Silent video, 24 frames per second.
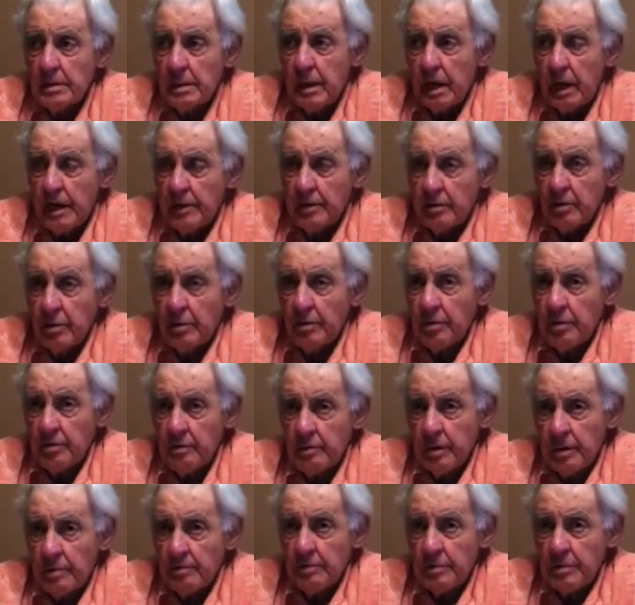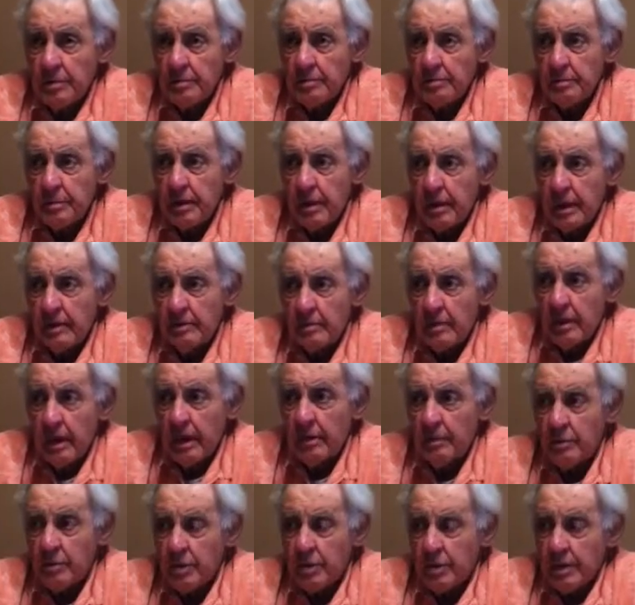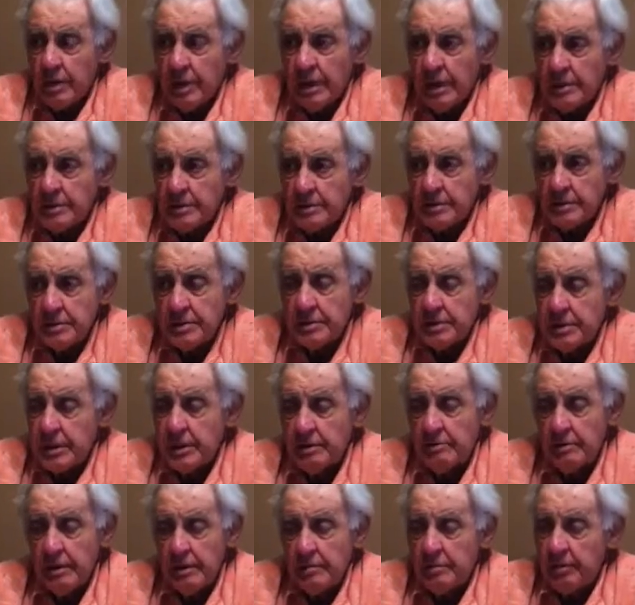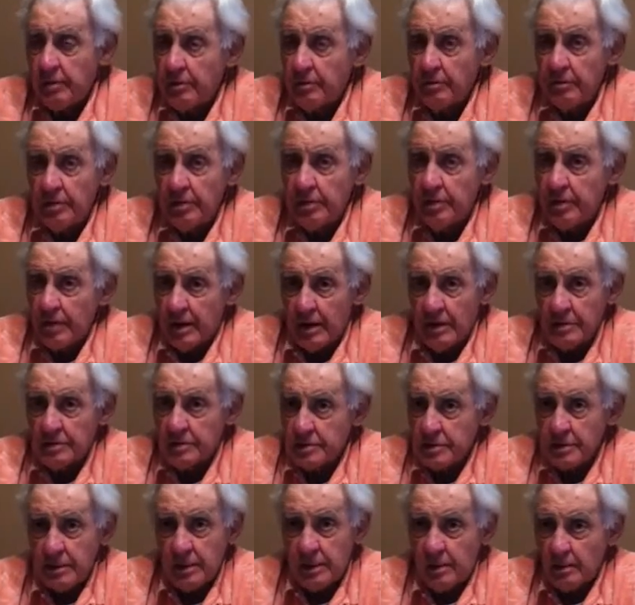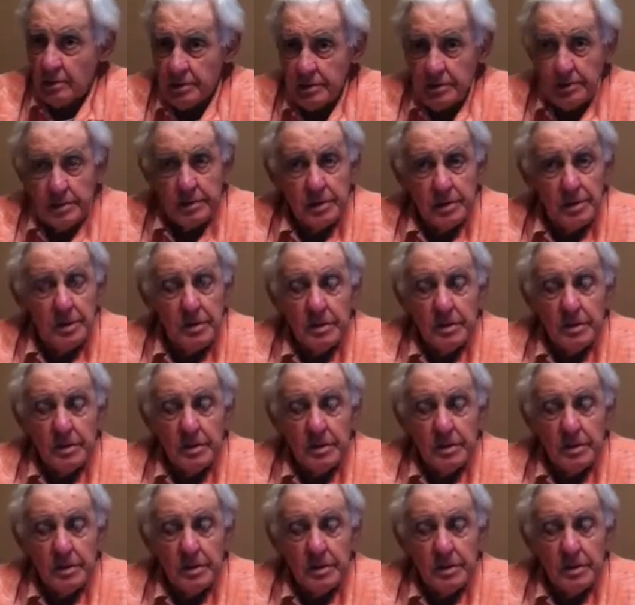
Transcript: I don't remember, but I would guess and say maybe $3,000.